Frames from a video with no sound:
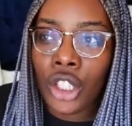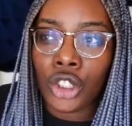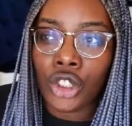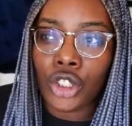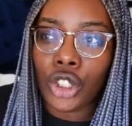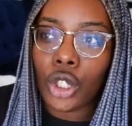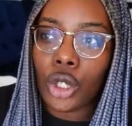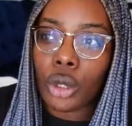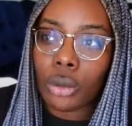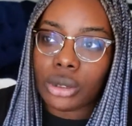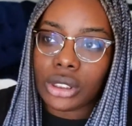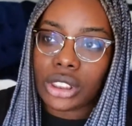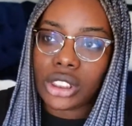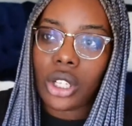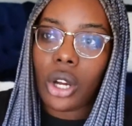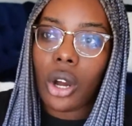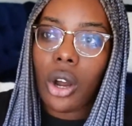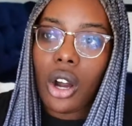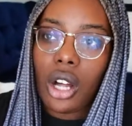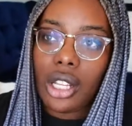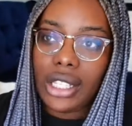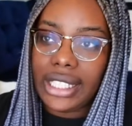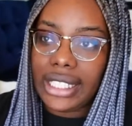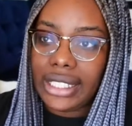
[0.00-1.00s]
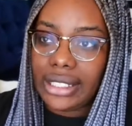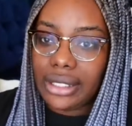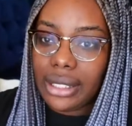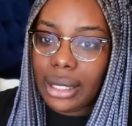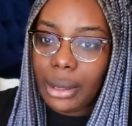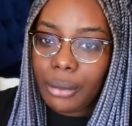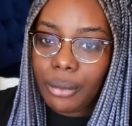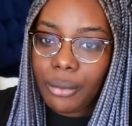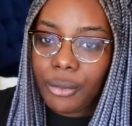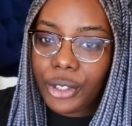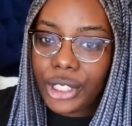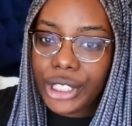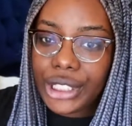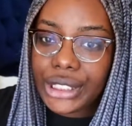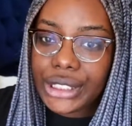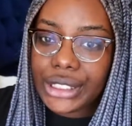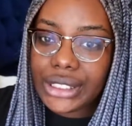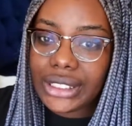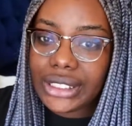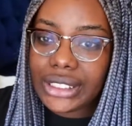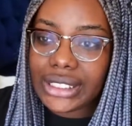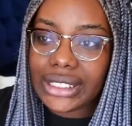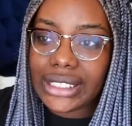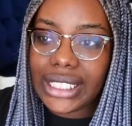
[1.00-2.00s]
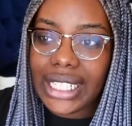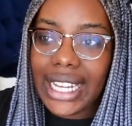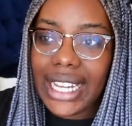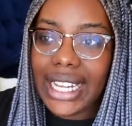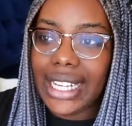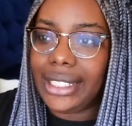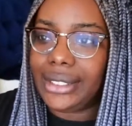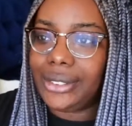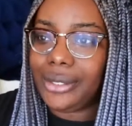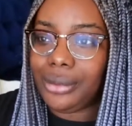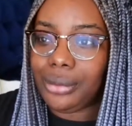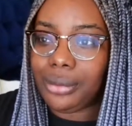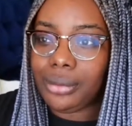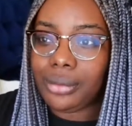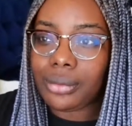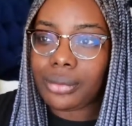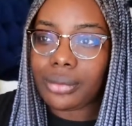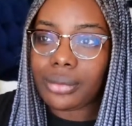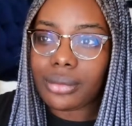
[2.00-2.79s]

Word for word: you're always calling them first and